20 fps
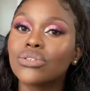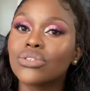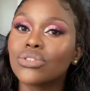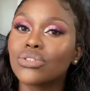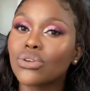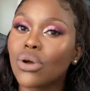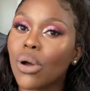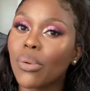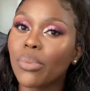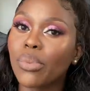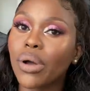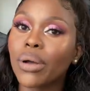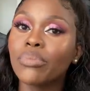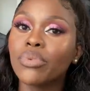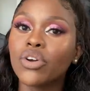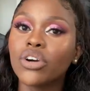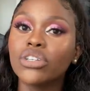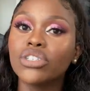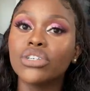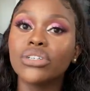stop. I'm
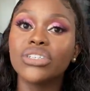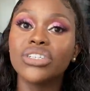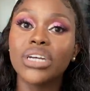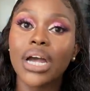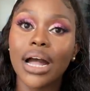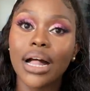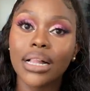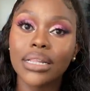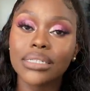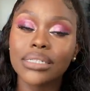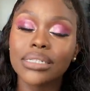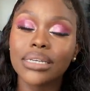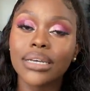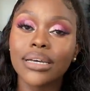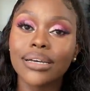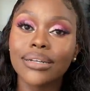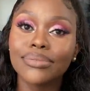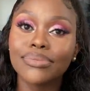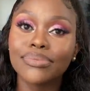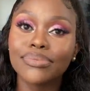not your child
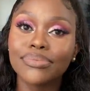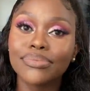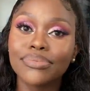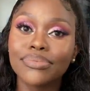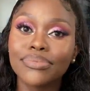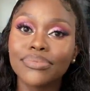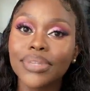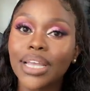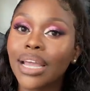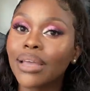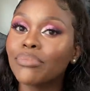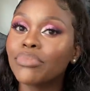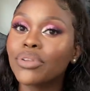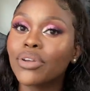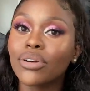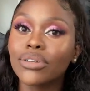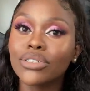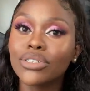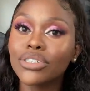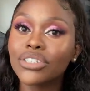here. I'm
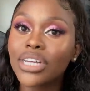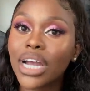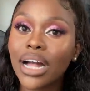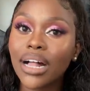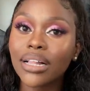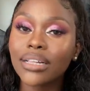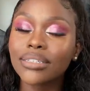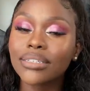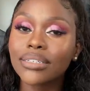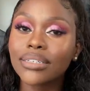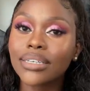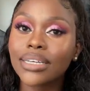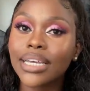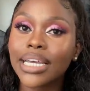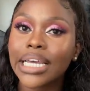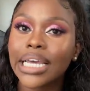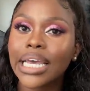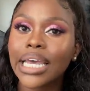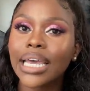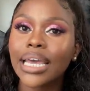not your child.
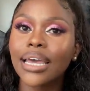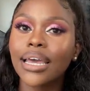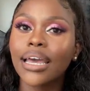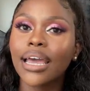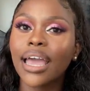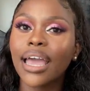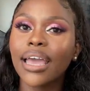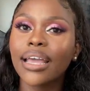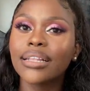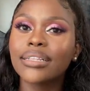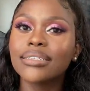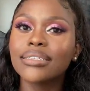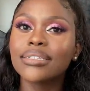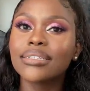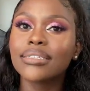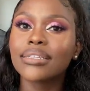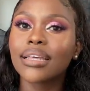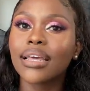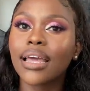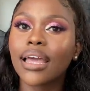And
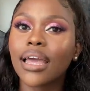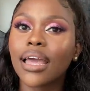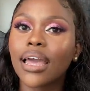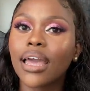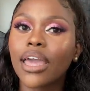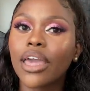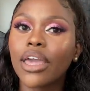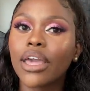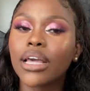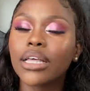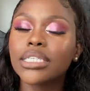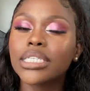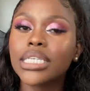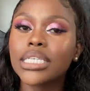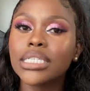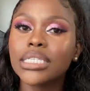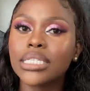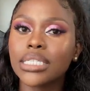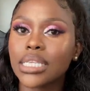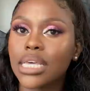
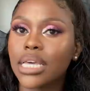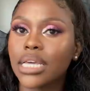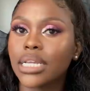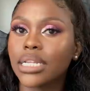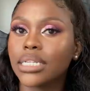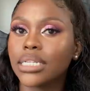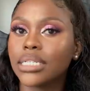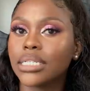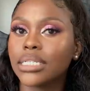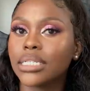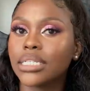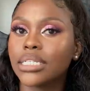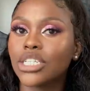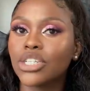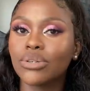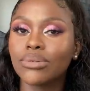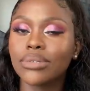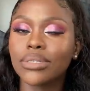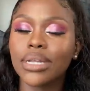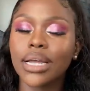since then,
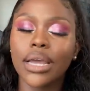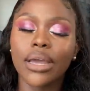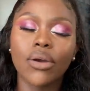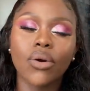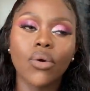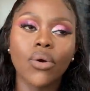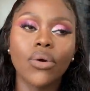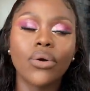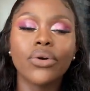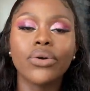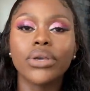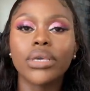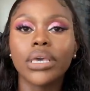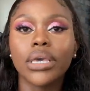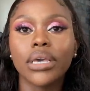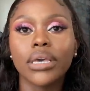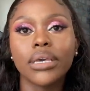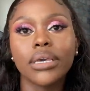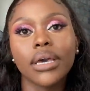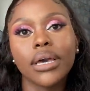she was like, oh,
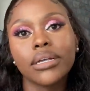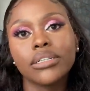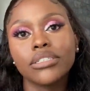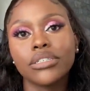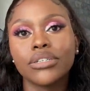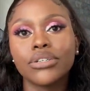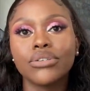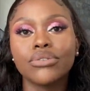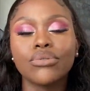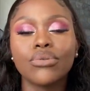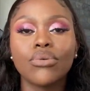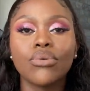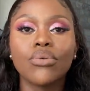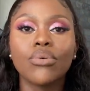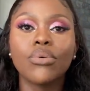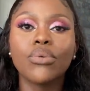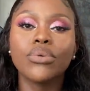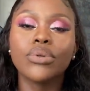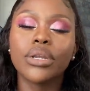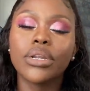okay, I didn't
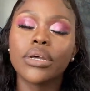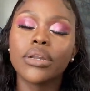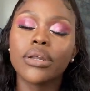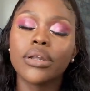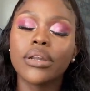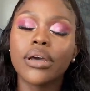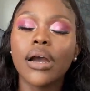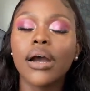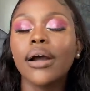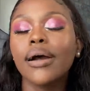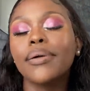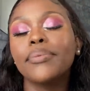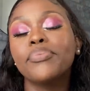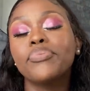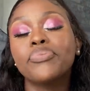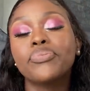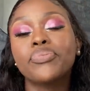know, da da da da